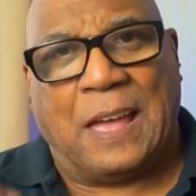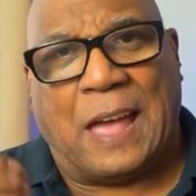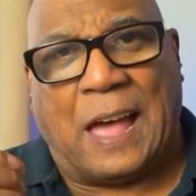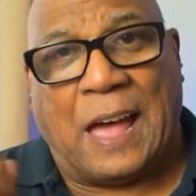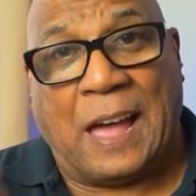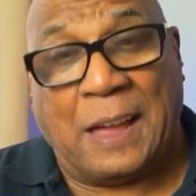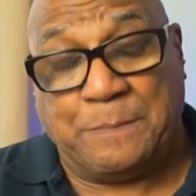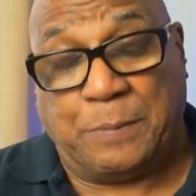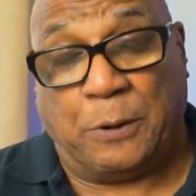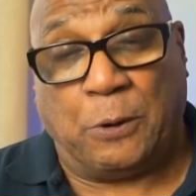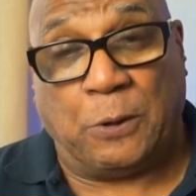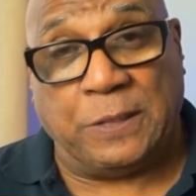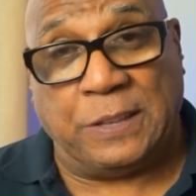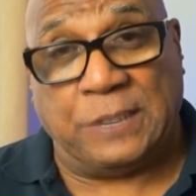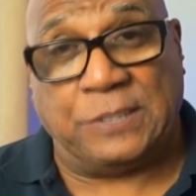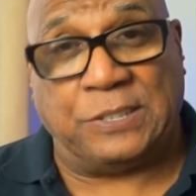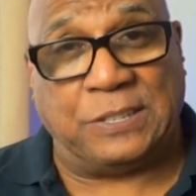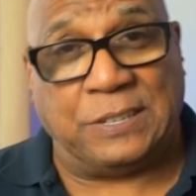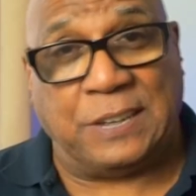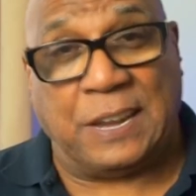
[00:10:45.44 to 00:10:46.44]
I bought
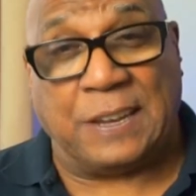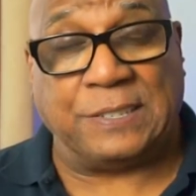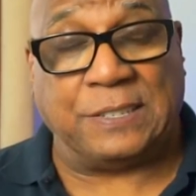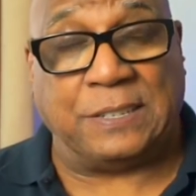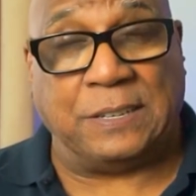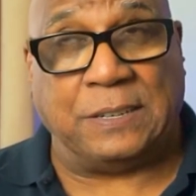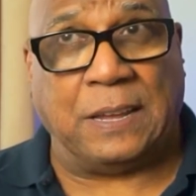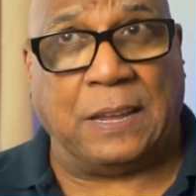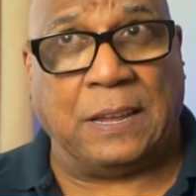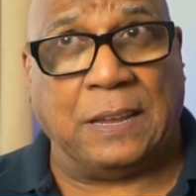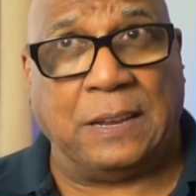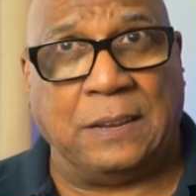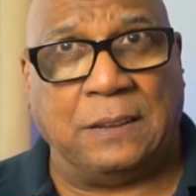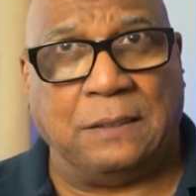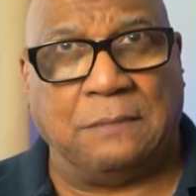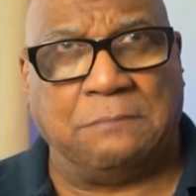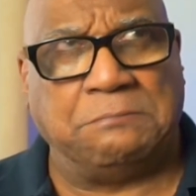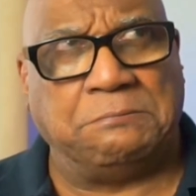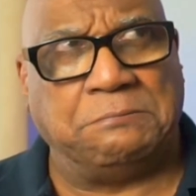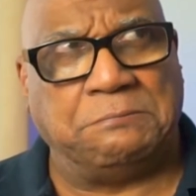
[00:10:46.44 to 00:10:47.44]
this yesterday.
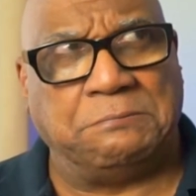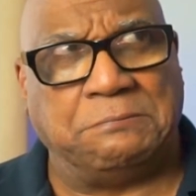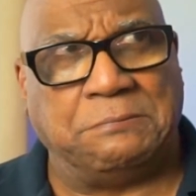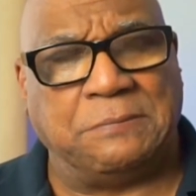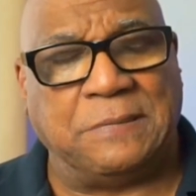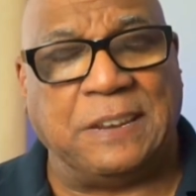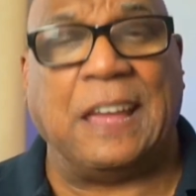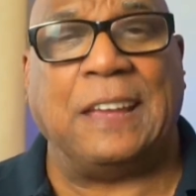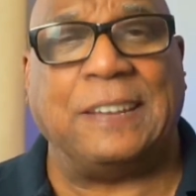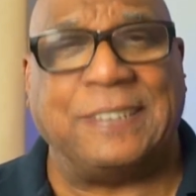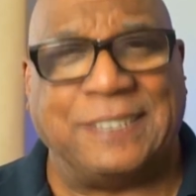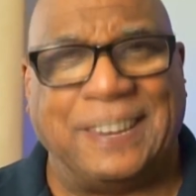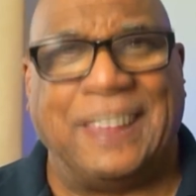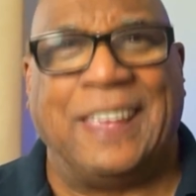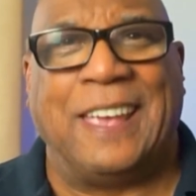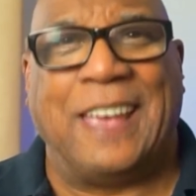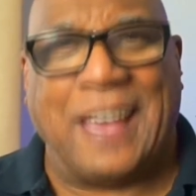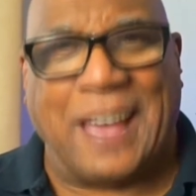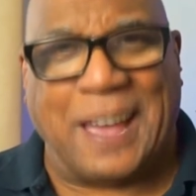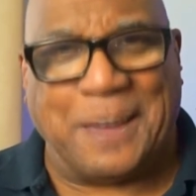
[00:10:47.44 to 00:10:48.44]
Yes,
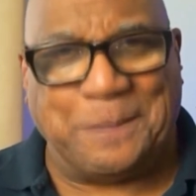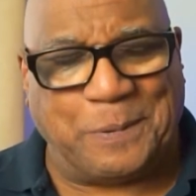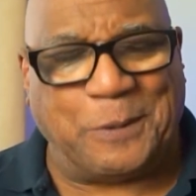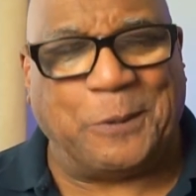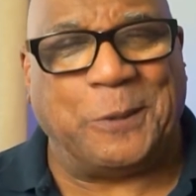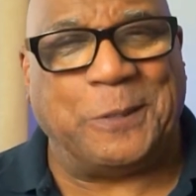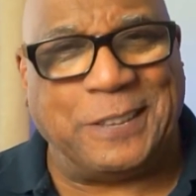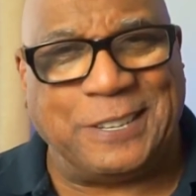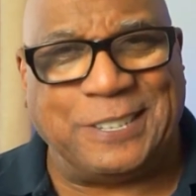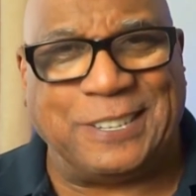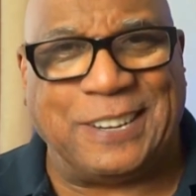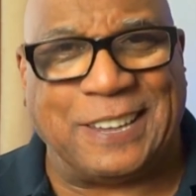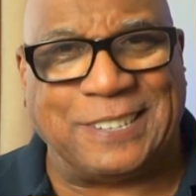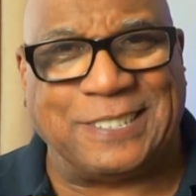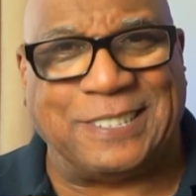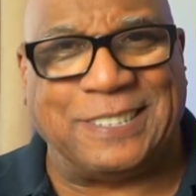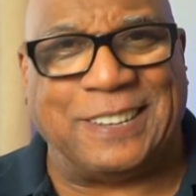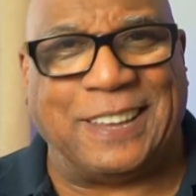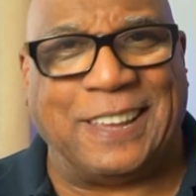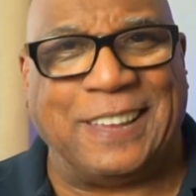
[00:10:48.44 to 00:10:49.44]
I bought this
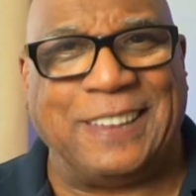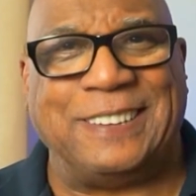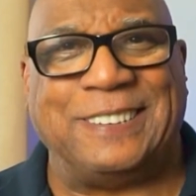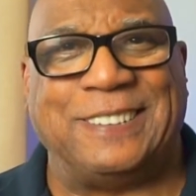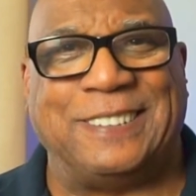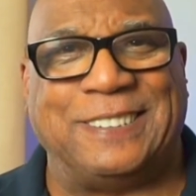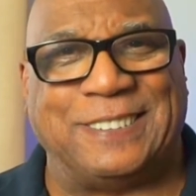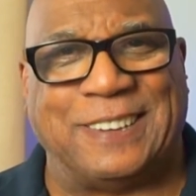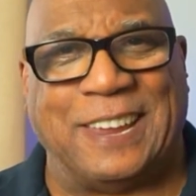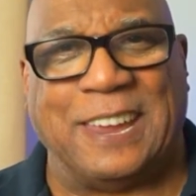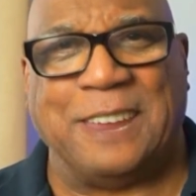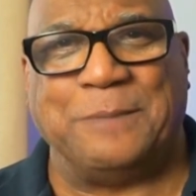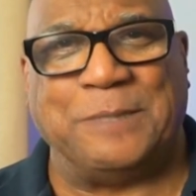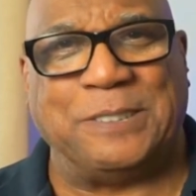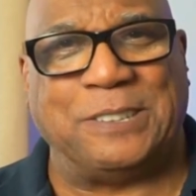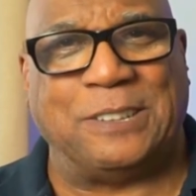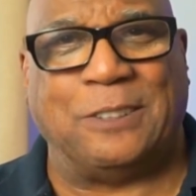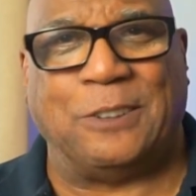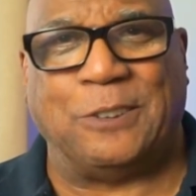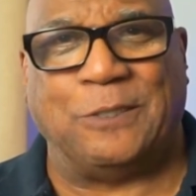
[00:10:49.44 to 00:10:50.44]
yesterday, same
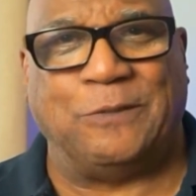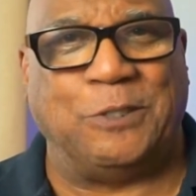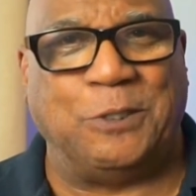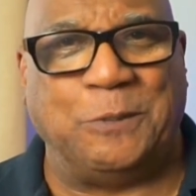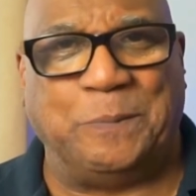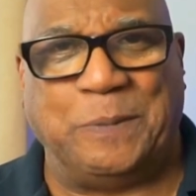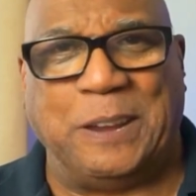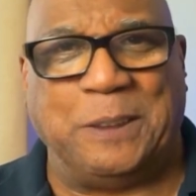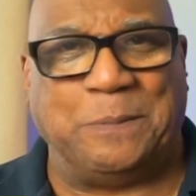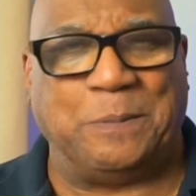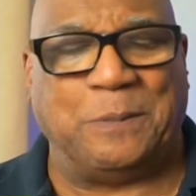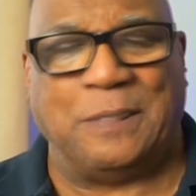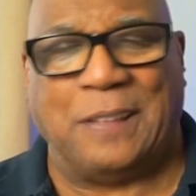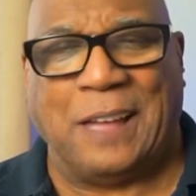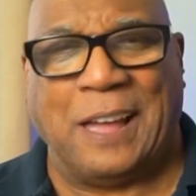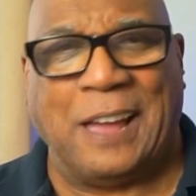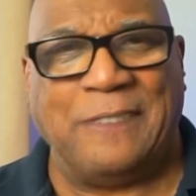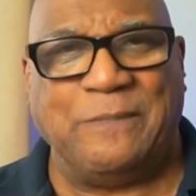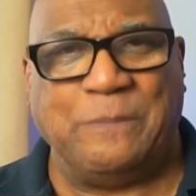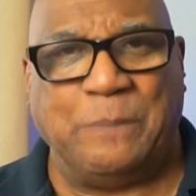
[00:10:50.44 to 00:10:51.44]
as a lot of you people.
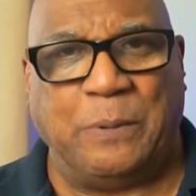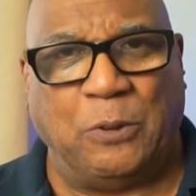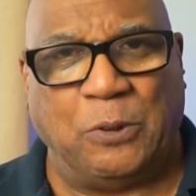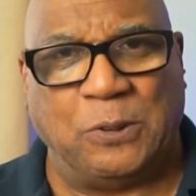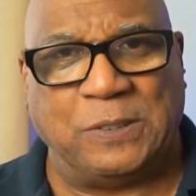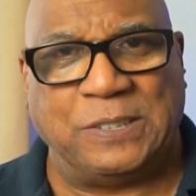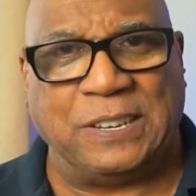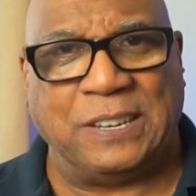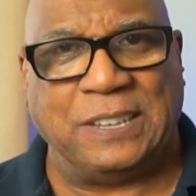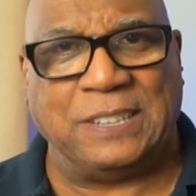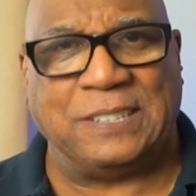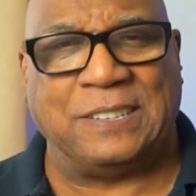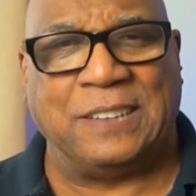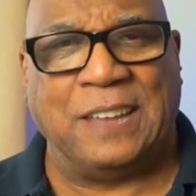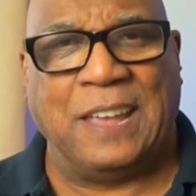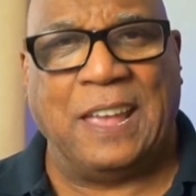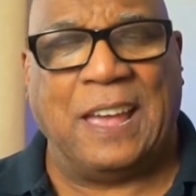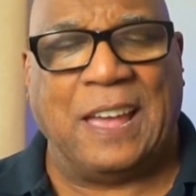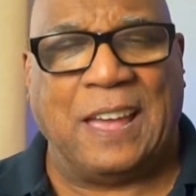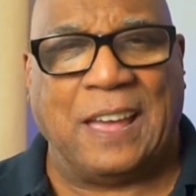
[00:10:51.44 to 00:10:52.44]
I bought it.
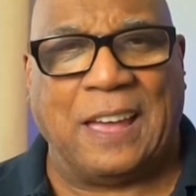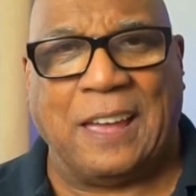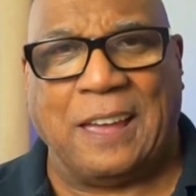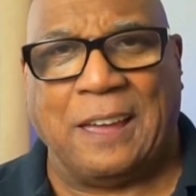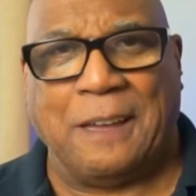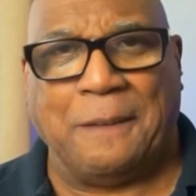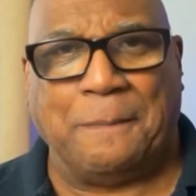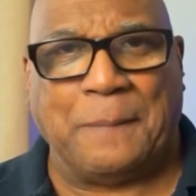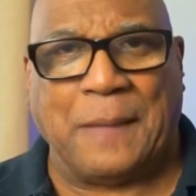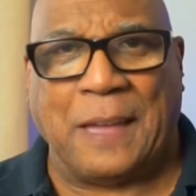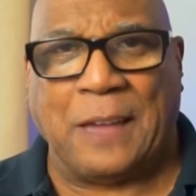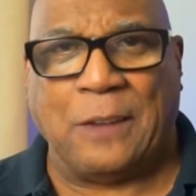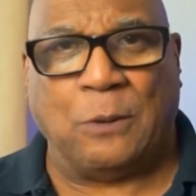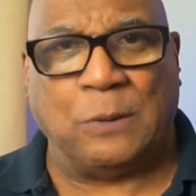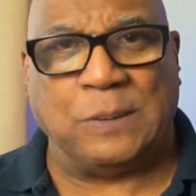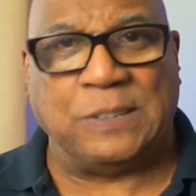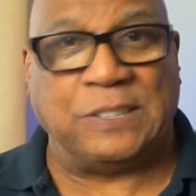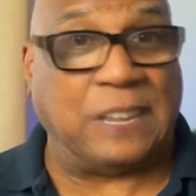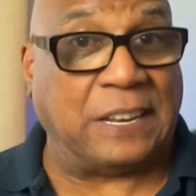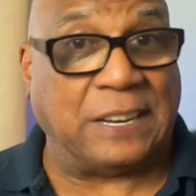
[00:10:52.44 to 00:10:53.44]
I
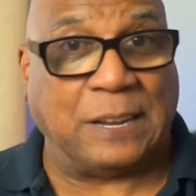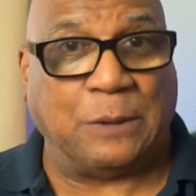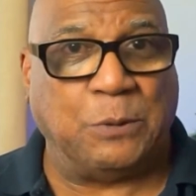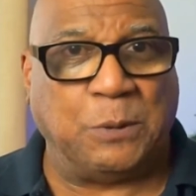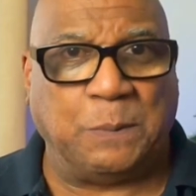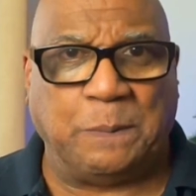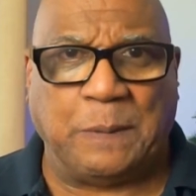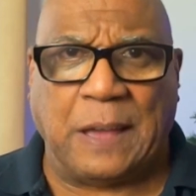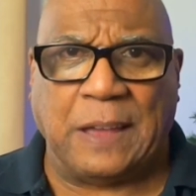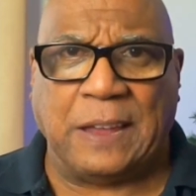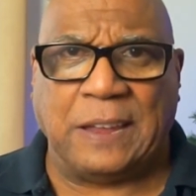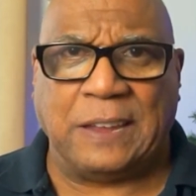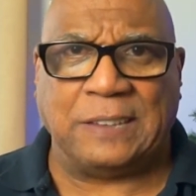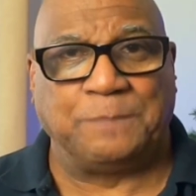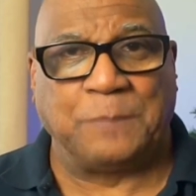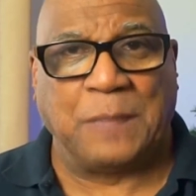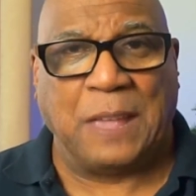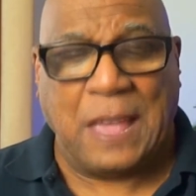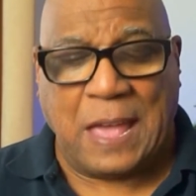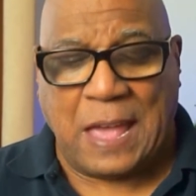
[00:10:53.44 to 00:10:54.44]
always said I would buy it.
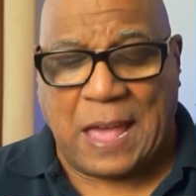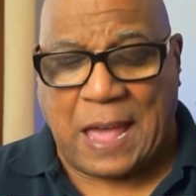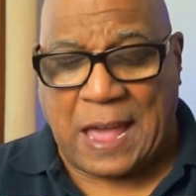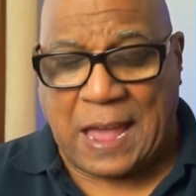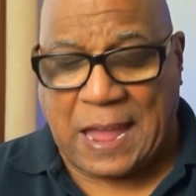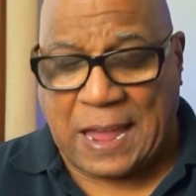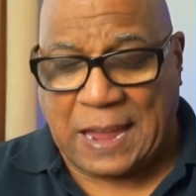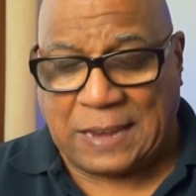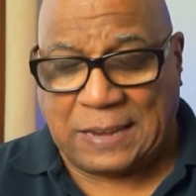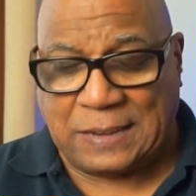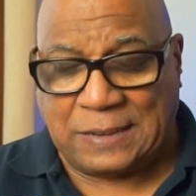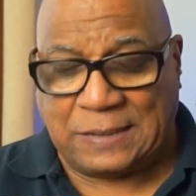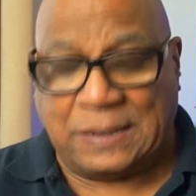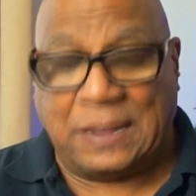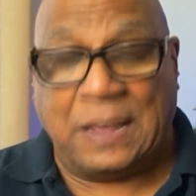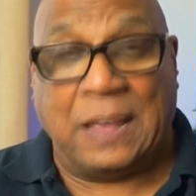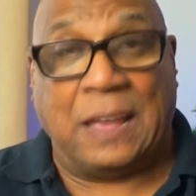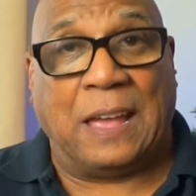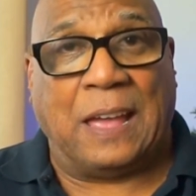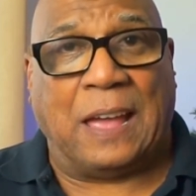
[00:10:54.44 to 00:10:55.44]
And
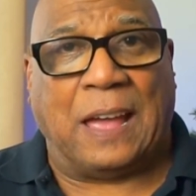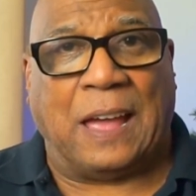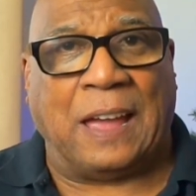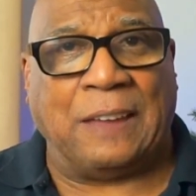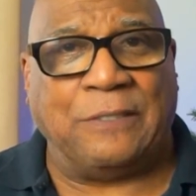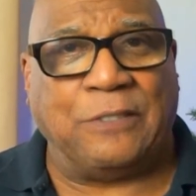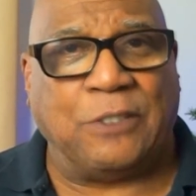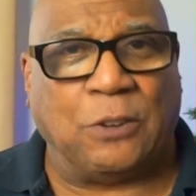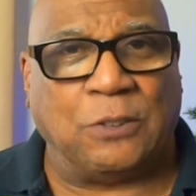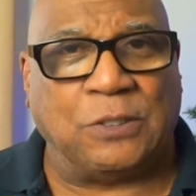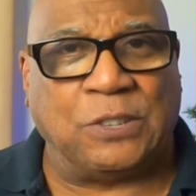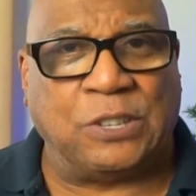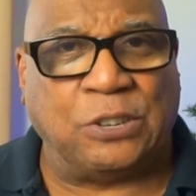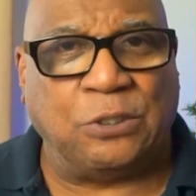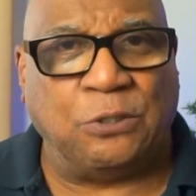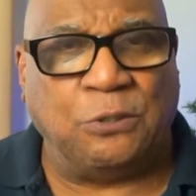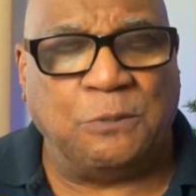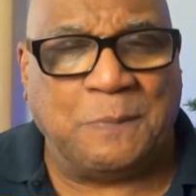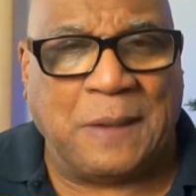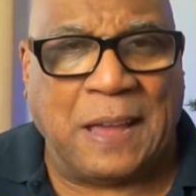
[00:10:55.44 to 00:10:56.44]
I've got
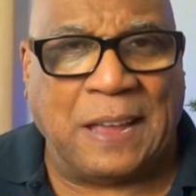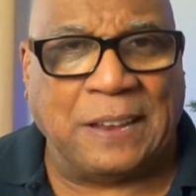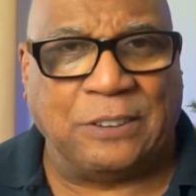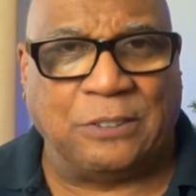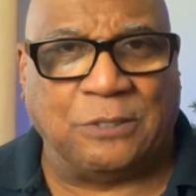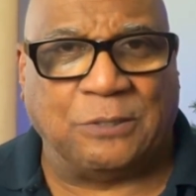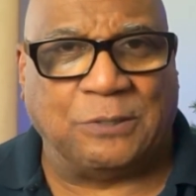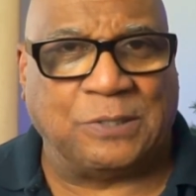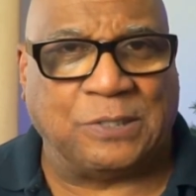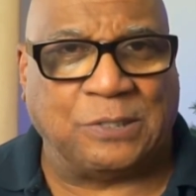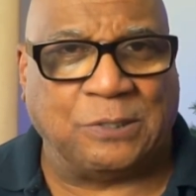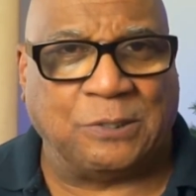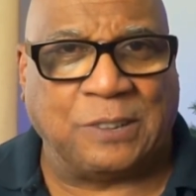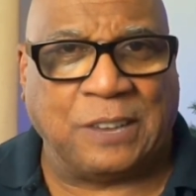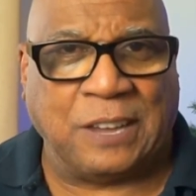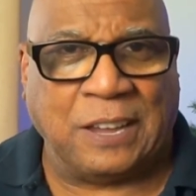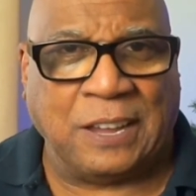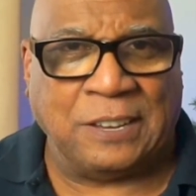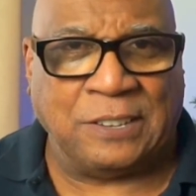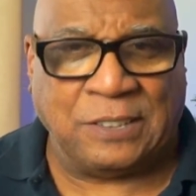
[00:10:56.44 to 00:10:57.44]
two manuals,
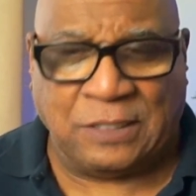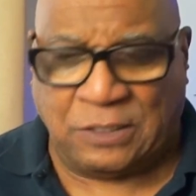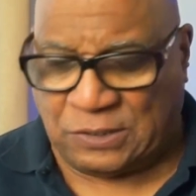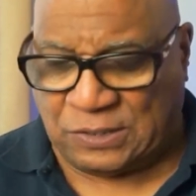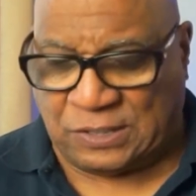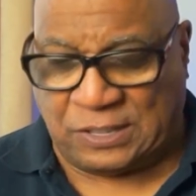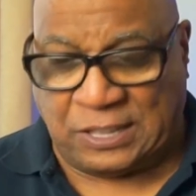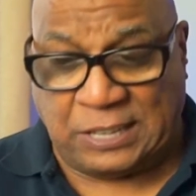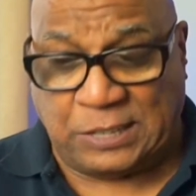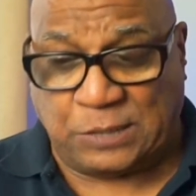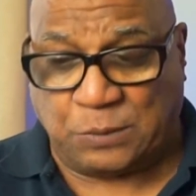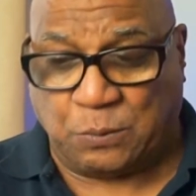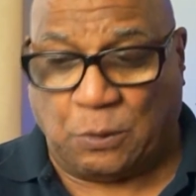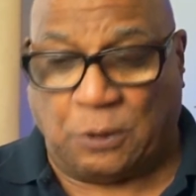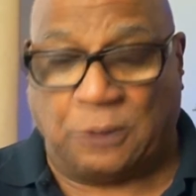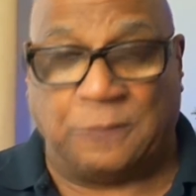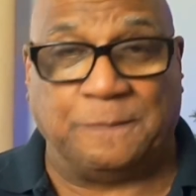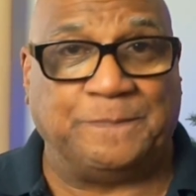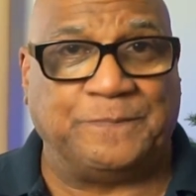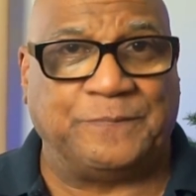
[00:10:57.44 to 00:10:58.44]
okay? There's this
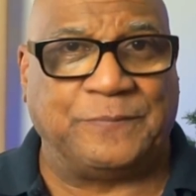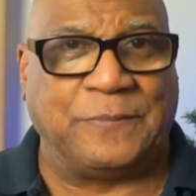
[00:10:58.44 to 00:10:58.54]
one